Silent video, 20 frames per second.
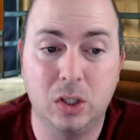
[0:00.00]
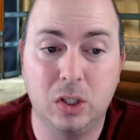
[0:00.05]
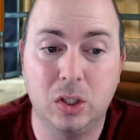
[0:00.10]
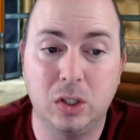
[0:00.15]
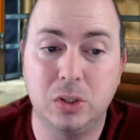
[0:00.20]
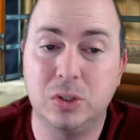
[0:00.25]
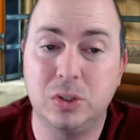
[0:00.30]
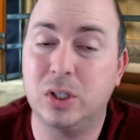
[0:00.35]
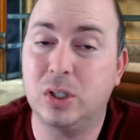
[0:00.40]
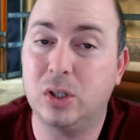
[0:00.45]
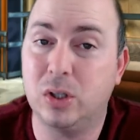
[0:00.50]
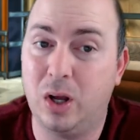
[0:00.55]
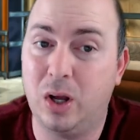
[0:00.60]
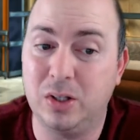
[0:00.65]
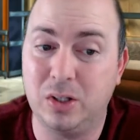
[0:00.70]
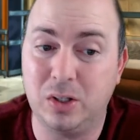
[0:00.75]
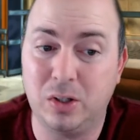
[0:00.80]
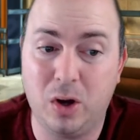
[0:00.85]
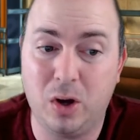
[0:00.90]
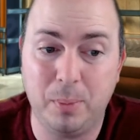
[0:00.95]
declined to
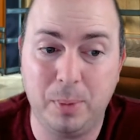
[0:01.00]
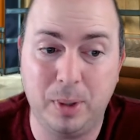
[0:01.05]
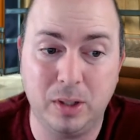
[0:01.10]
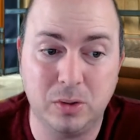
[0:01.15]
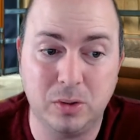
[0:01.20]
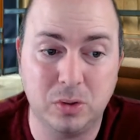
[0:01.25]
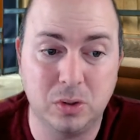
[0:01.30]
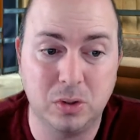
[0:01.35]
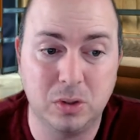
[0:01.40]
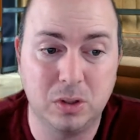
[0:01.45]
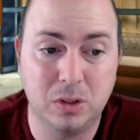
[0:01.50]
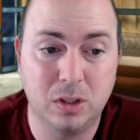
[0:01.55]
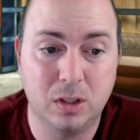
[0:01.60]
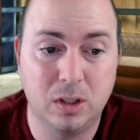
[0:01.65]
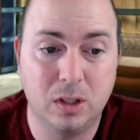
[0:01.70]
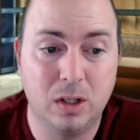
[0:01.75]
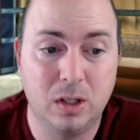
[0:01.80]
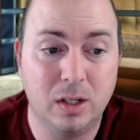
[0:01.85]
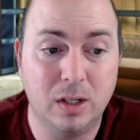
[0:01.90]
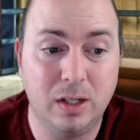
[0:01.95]
comment.
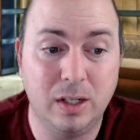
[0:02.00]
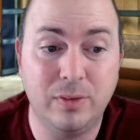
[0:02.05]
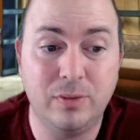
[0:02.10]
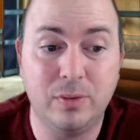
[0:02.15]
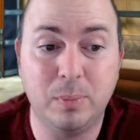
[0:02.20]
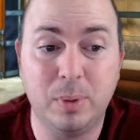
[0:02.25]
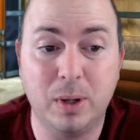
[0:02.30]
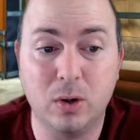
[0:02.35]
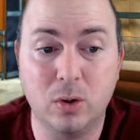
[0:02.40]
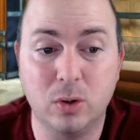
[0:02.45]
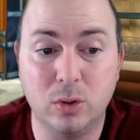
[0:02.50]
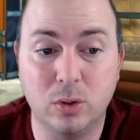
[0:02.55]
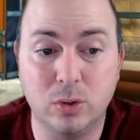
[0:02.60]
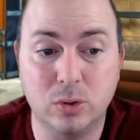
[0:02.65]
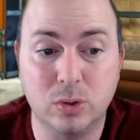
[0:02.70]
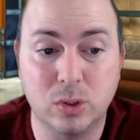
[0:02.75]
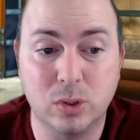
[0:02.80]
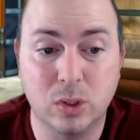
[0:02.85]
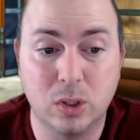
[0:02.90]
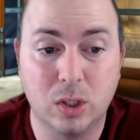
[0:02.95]
And even better
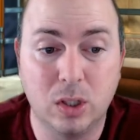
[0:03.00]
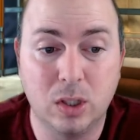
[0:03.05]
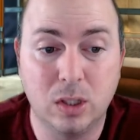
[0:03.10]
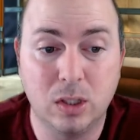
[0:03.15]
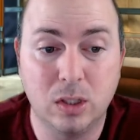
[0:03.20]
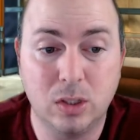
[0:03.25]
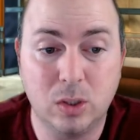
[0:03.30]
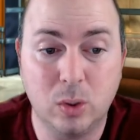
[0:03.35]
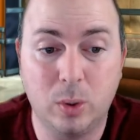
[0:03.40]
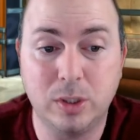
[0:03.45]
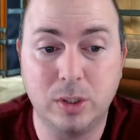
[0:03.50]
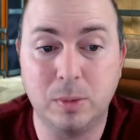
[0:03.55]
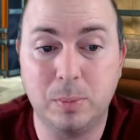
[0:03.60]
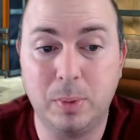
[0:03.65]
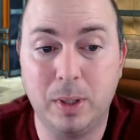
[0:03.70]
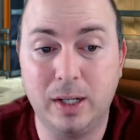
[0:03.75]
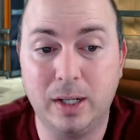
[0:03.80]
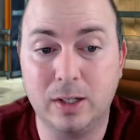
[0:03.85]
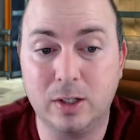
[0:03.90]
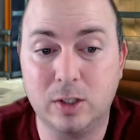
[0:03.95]
news, Deutsche
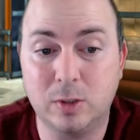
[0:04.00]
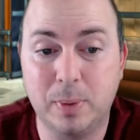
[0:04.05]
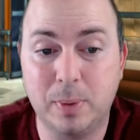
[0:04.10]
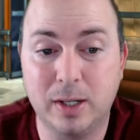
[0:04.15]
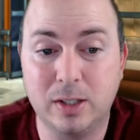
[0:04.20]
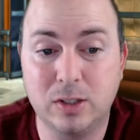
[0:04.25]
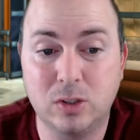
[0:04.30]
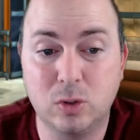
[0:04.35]
Bank expects to